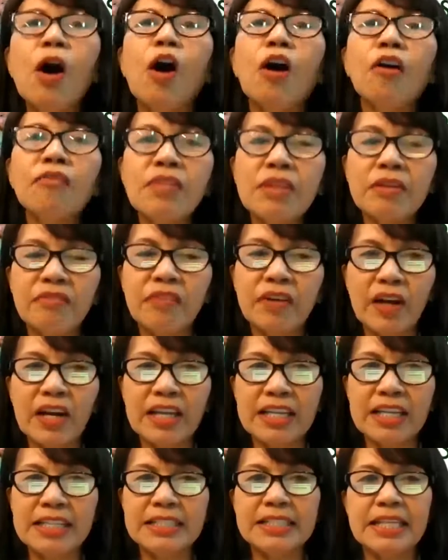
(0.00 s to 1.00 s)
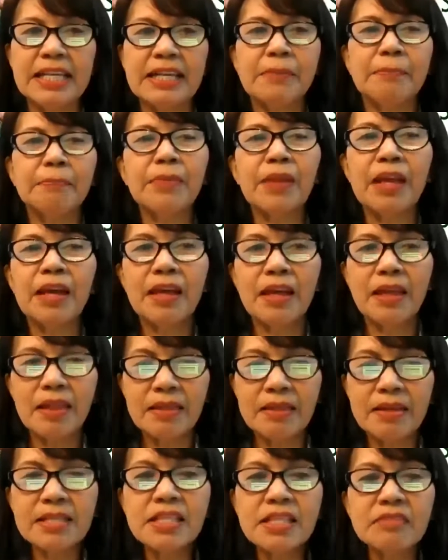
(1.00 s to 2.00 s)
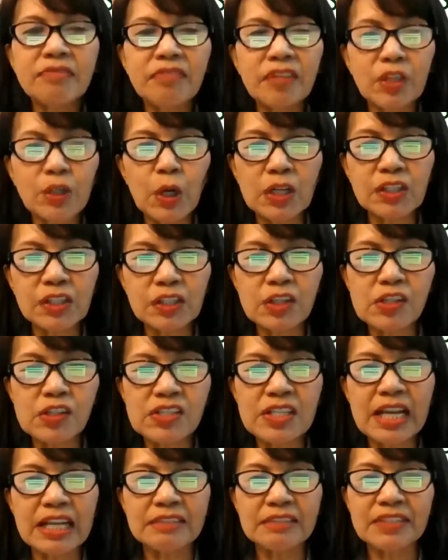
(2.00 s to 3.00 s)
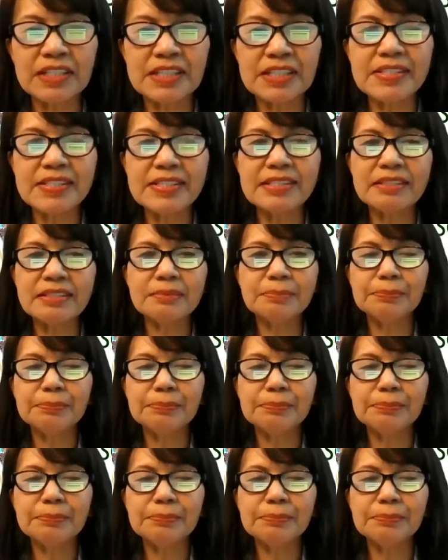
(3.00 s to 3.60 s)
of the variety. This is for Dr. Gonsalves.